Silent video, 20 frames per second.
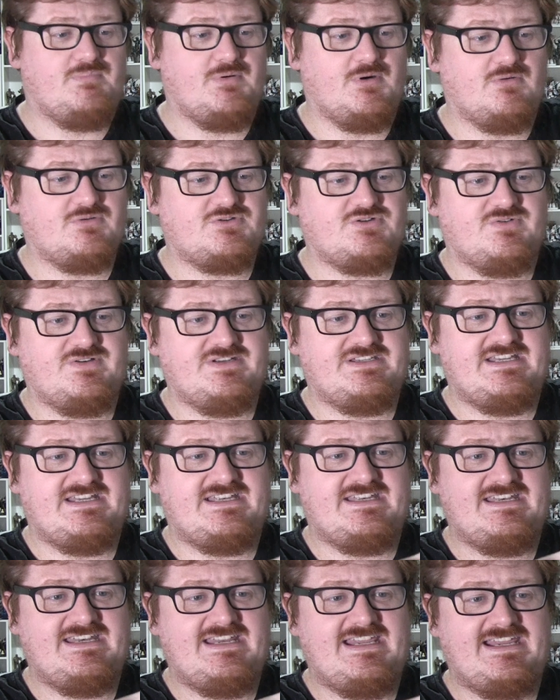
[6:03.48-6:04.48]
ball
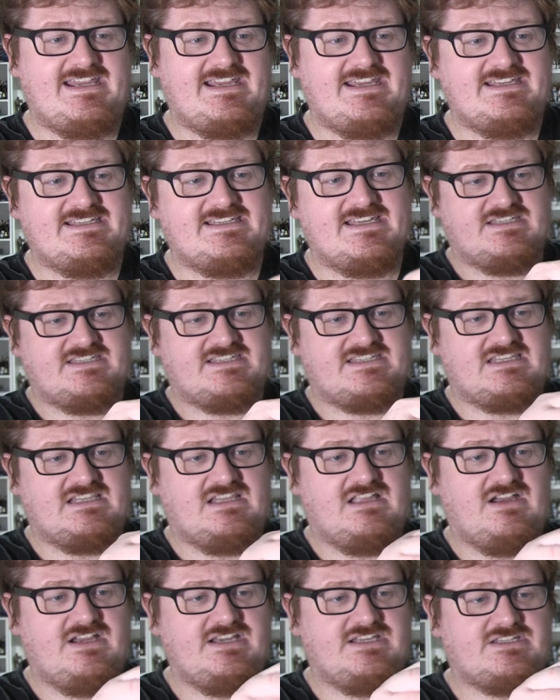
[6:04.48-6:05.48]
jointed knees,
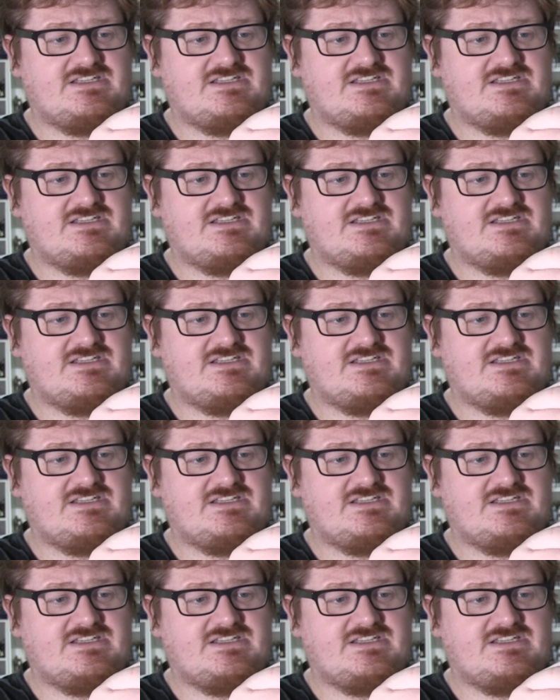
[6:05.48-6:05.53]
slight